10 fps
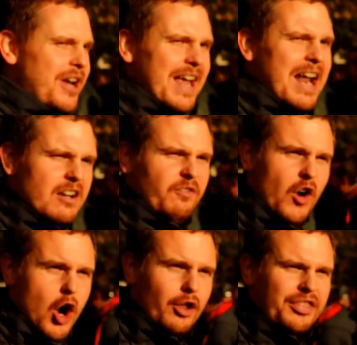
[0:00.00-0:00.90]
bringing
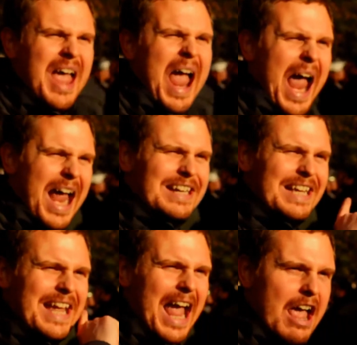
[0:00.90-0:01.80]
forth
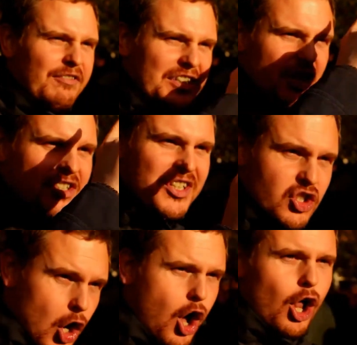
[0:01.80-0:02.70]
any evidence
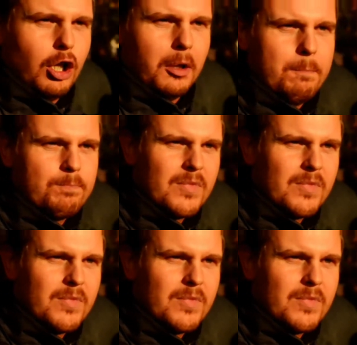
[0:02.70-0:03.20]
at all.